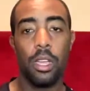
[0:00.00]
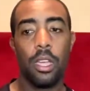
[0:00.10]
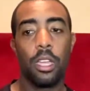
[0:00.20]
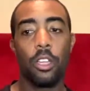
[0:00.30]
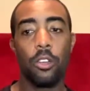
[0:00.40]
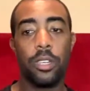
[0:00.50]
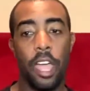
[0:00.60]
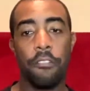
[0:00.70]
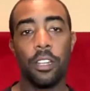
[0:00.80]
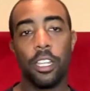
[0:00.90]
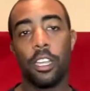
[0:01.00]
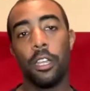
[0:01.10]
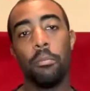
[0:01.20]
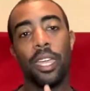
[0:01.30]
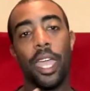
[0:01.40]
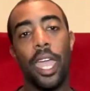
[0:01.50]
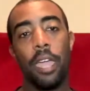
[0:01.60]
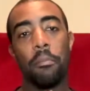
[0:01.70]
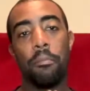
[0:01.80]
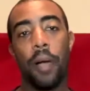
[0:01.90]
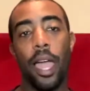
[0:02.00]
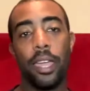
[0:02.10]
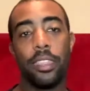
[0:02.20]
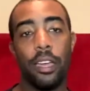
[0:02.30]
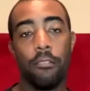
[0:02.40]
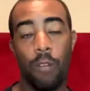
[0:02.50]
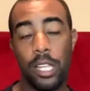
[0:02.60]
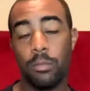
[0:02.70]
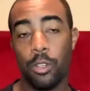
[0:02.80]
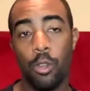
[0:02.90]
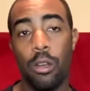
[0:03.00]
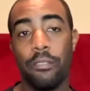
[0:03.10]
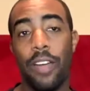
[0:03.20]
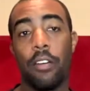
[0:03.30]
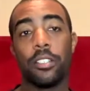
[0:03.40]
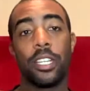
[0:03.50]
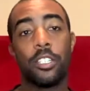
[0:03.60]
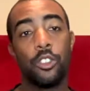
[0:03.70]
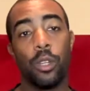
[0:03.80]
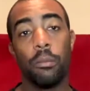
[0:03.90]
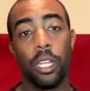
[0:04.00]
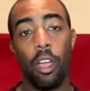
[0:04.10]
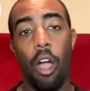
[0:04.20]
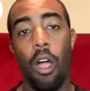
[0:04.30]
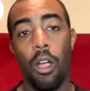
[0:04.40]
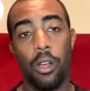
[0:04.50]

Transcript: you're definitely going to be hit by the respiratory virus extremely hard.